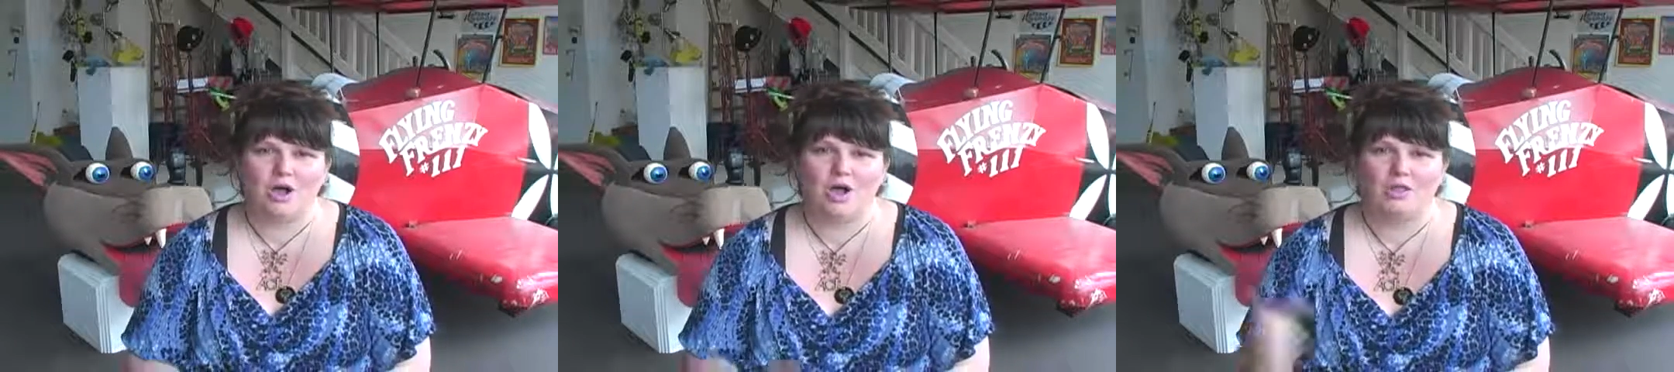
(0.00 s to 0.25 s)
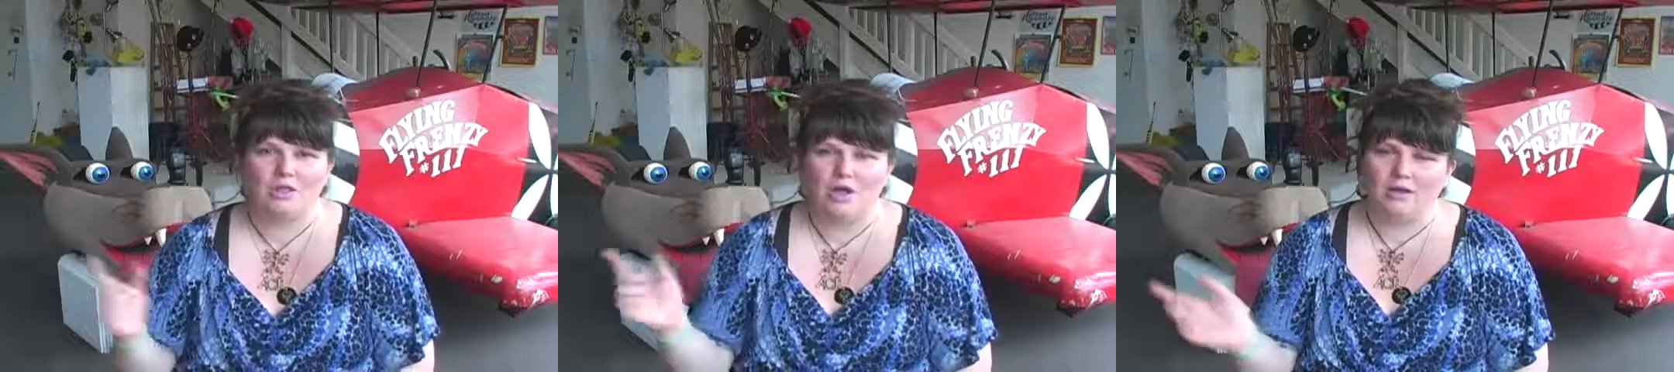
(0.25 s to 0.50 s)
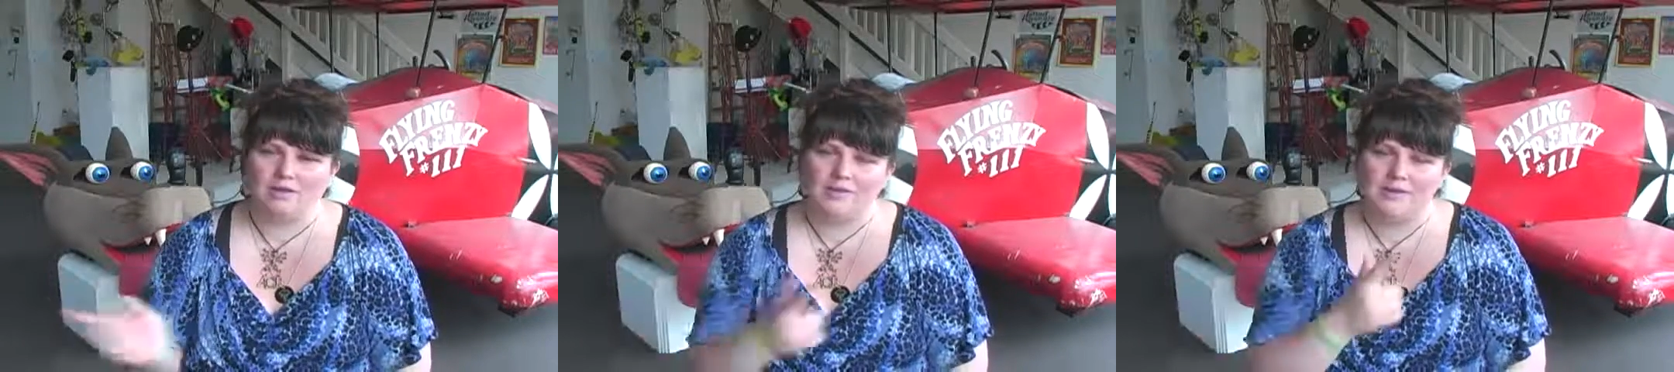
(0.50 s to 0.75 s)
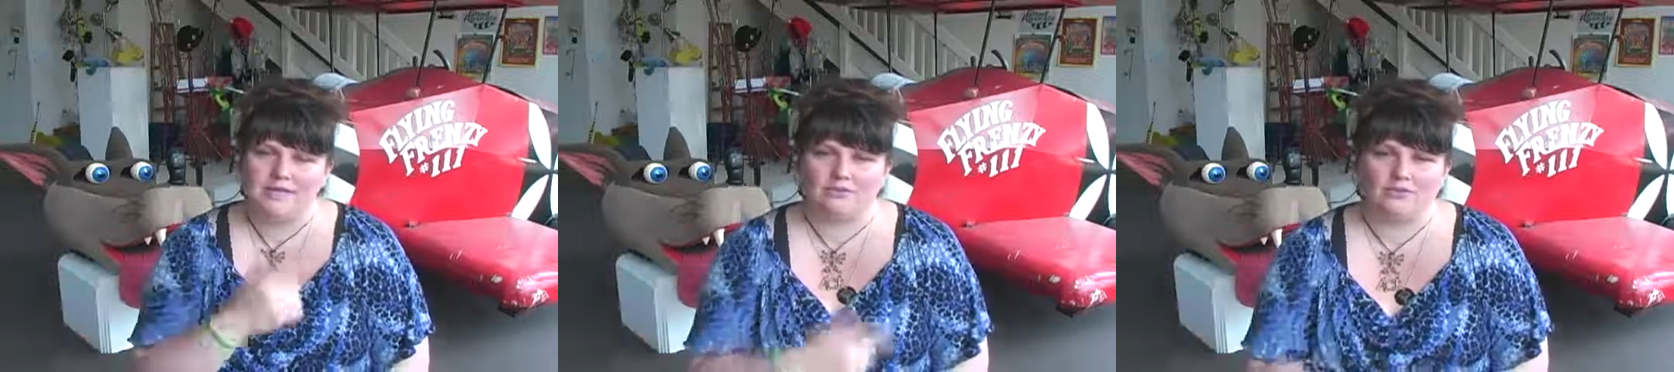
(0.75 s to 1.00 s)
along the
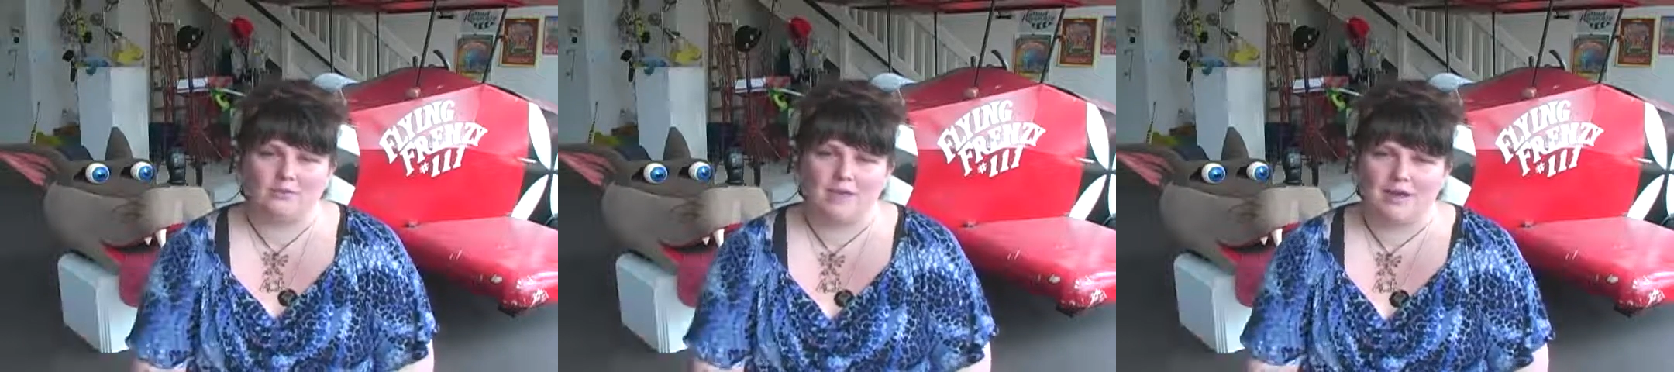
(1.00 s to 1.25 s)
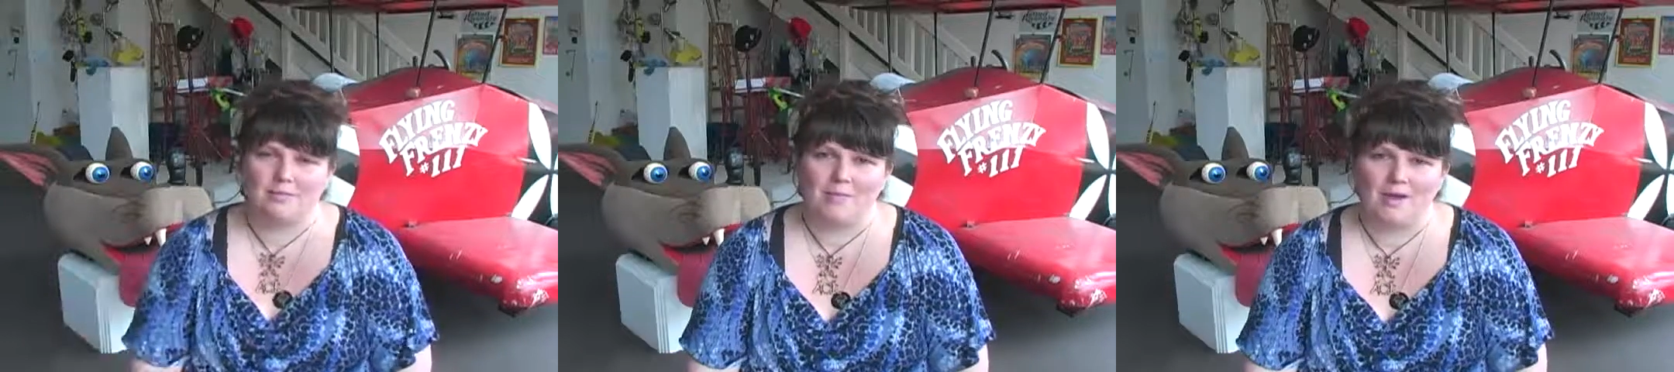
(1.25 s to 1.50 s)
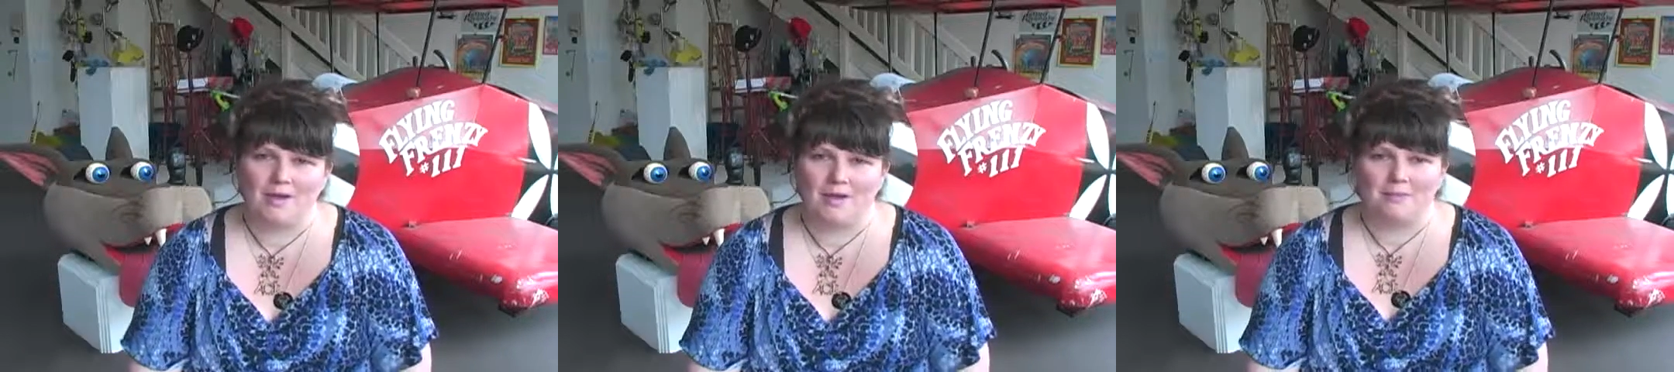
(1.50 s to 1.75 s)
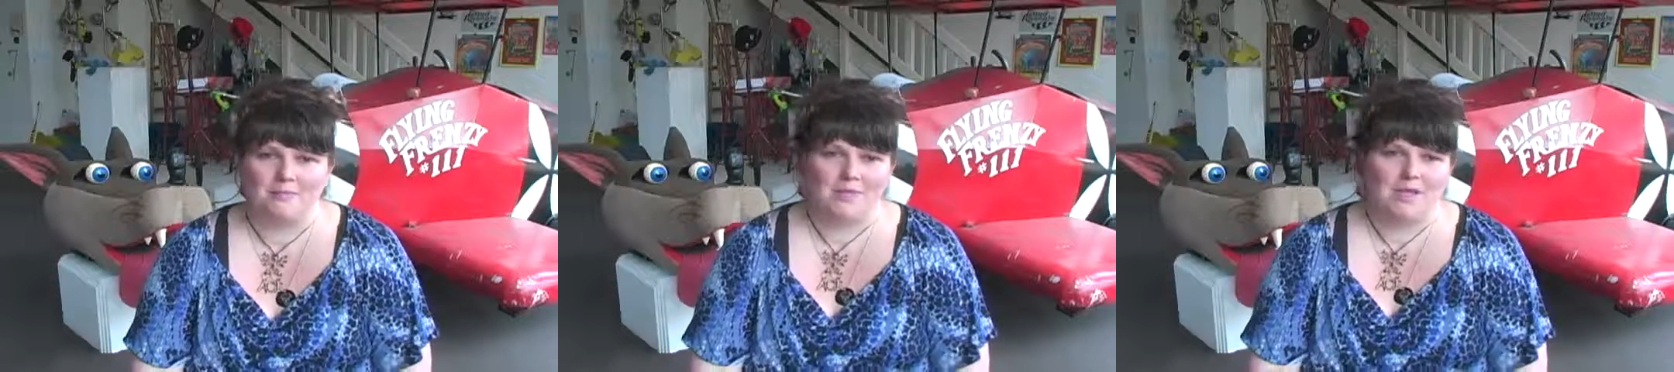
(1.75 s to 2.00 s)
beach for about a
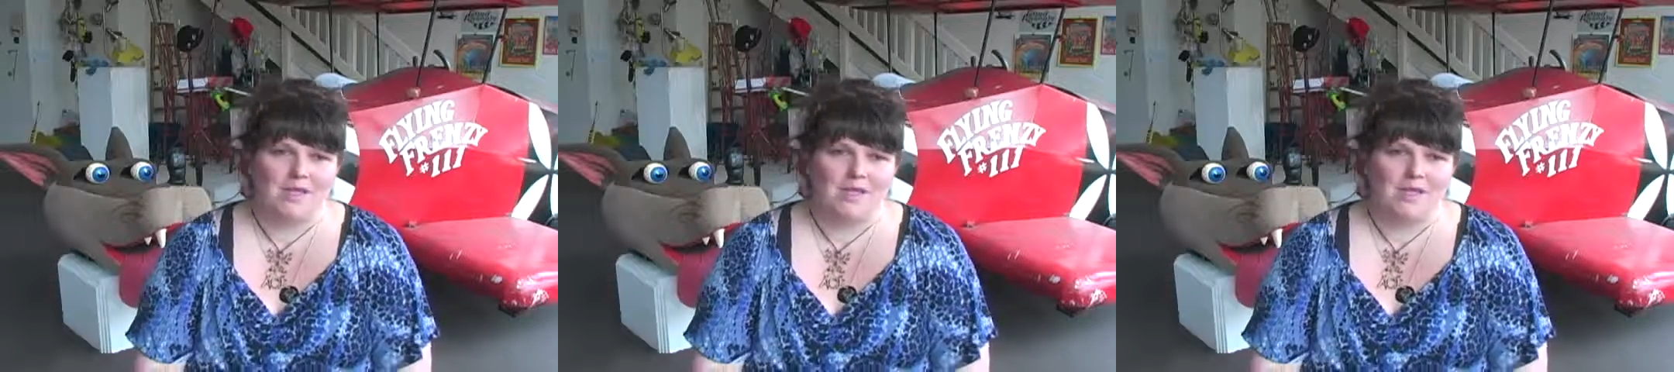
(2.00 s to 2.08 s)
mile,